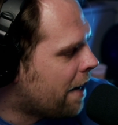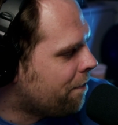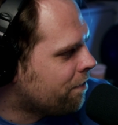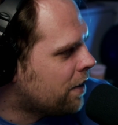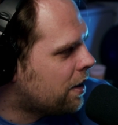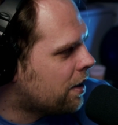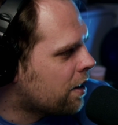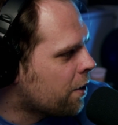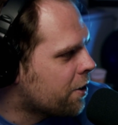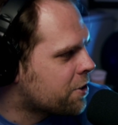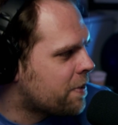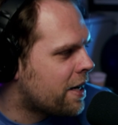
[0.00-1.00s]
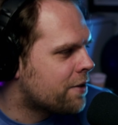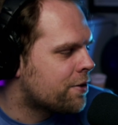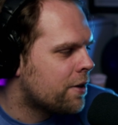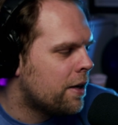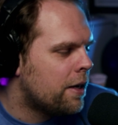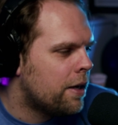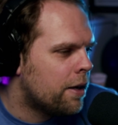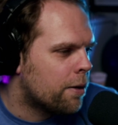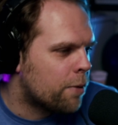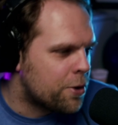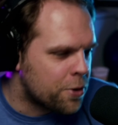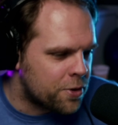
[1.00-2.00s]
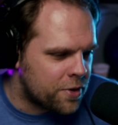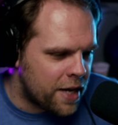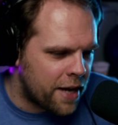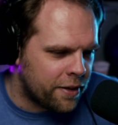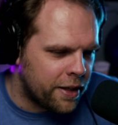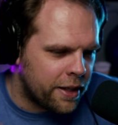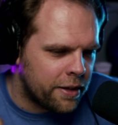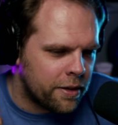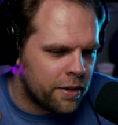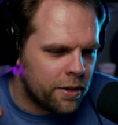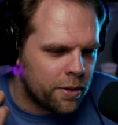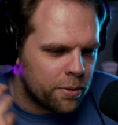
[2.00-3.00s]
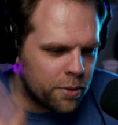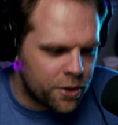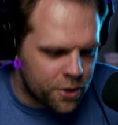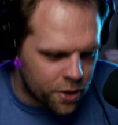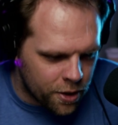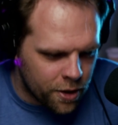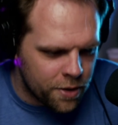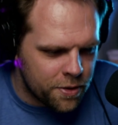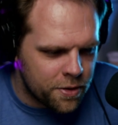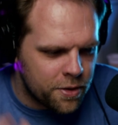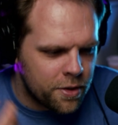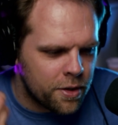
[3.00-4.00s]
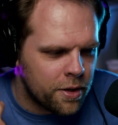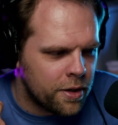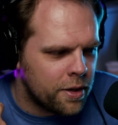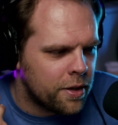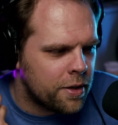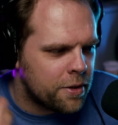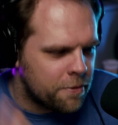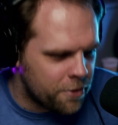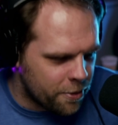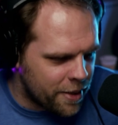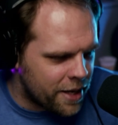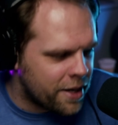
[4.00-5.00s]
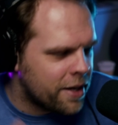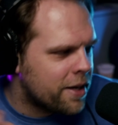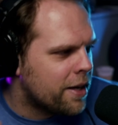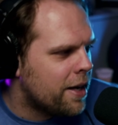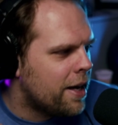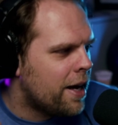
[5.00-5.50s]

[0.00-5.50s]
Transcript: Out of Space. Richard Stanley returns to filmmaking,